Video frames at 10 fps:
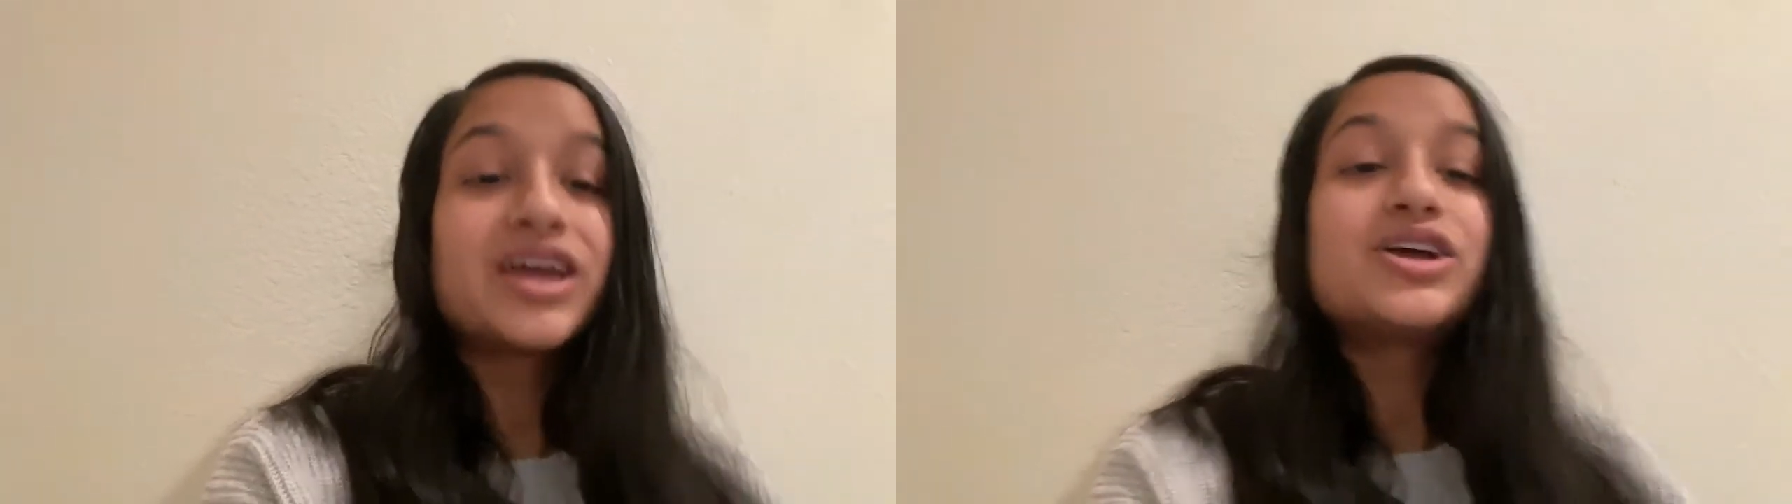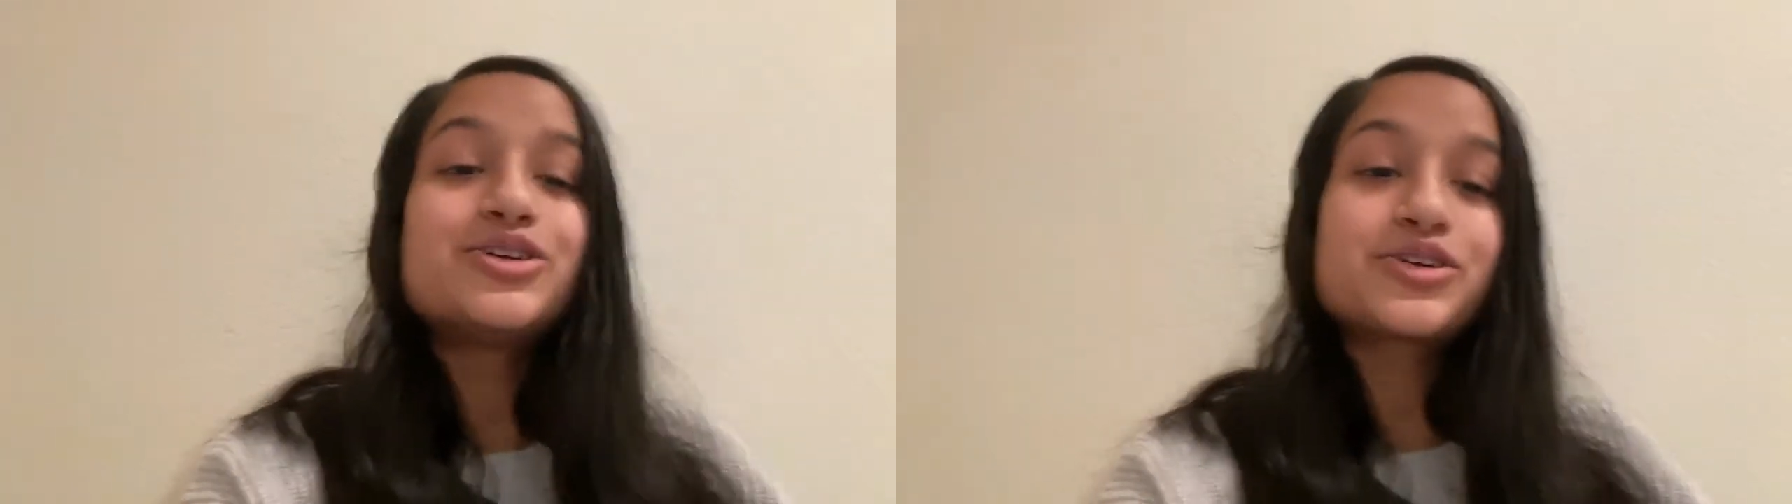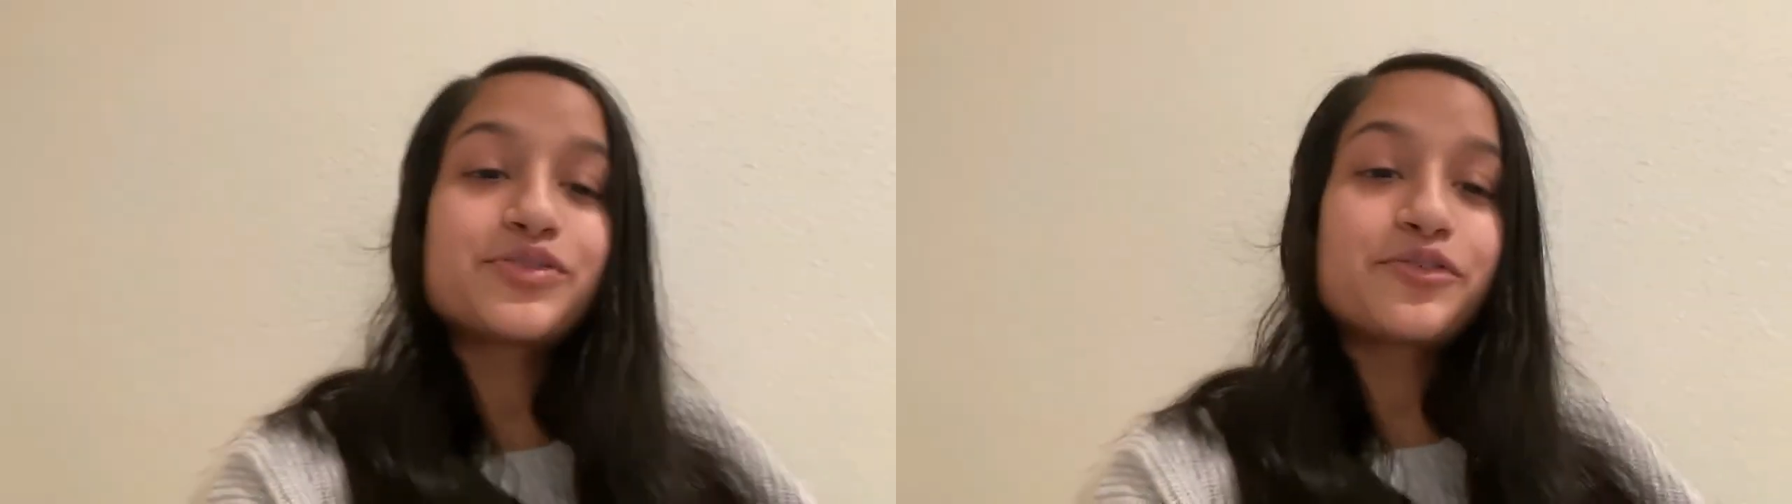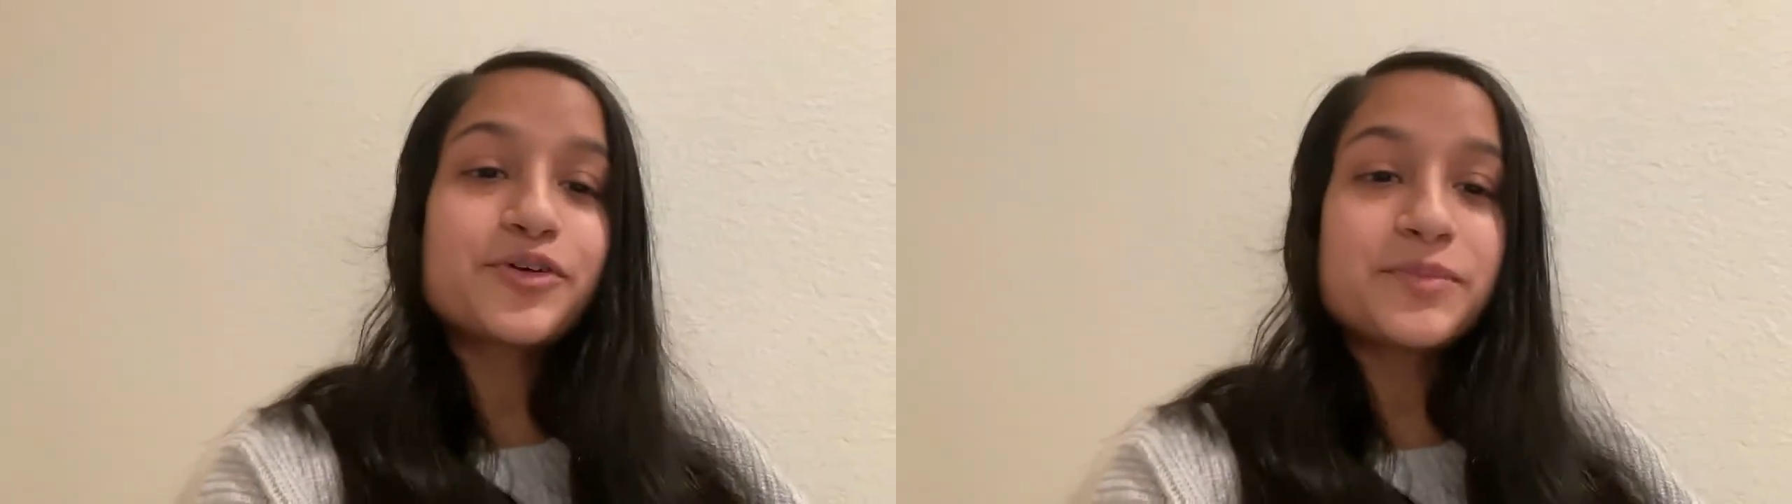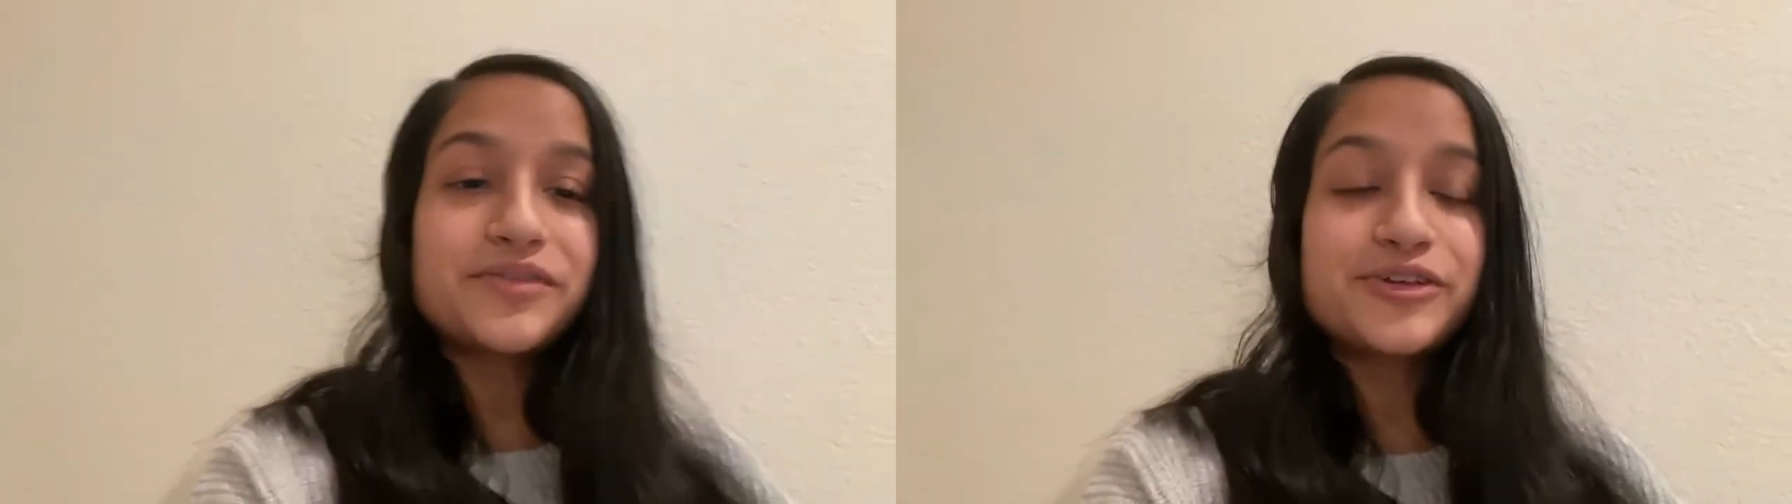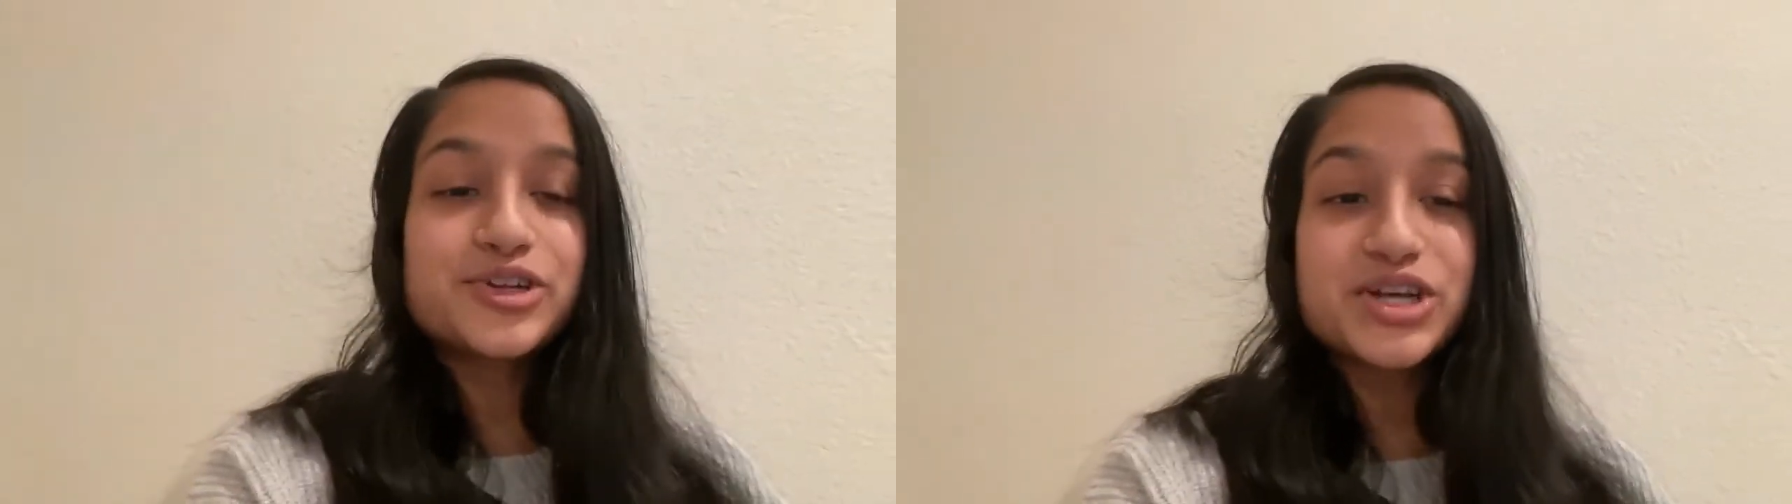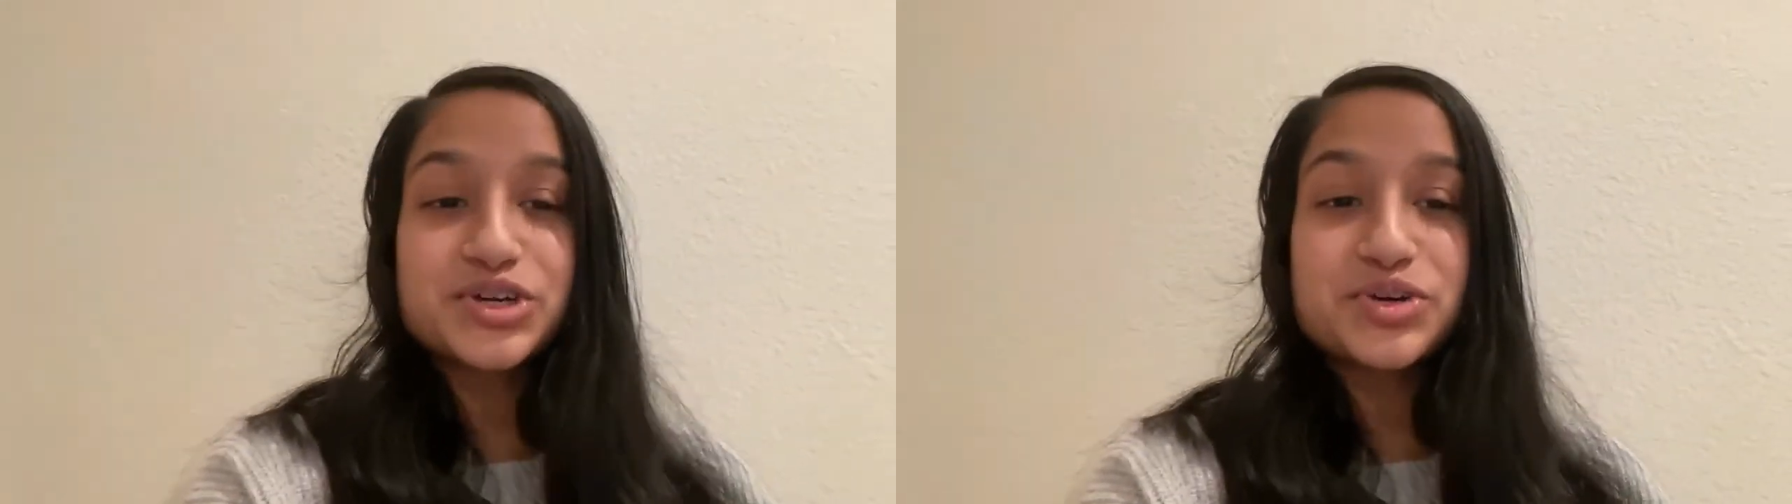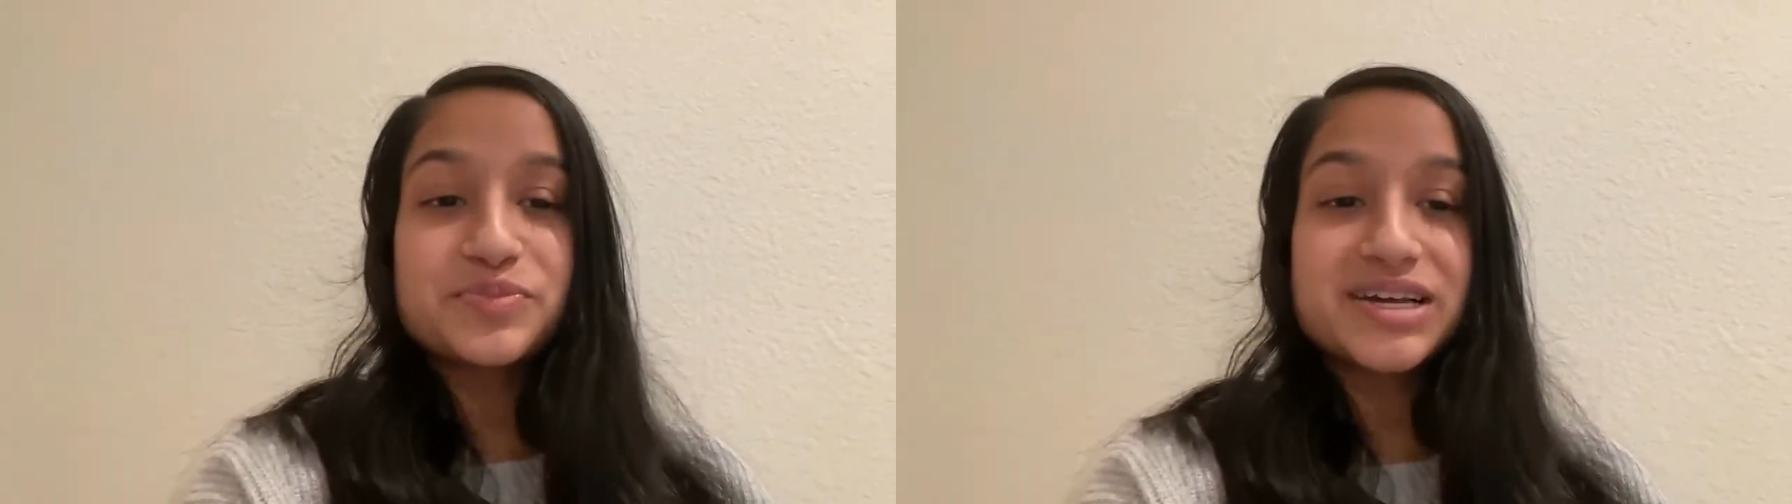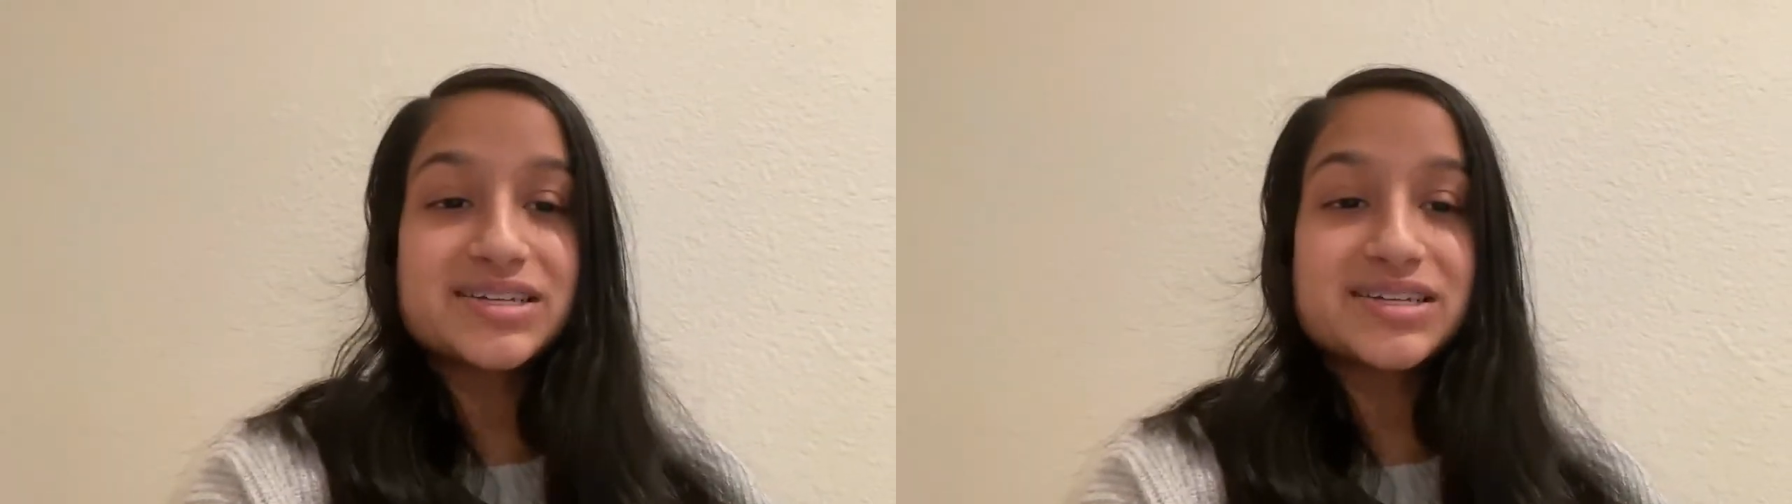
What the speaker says: You should vote for me for treasurer because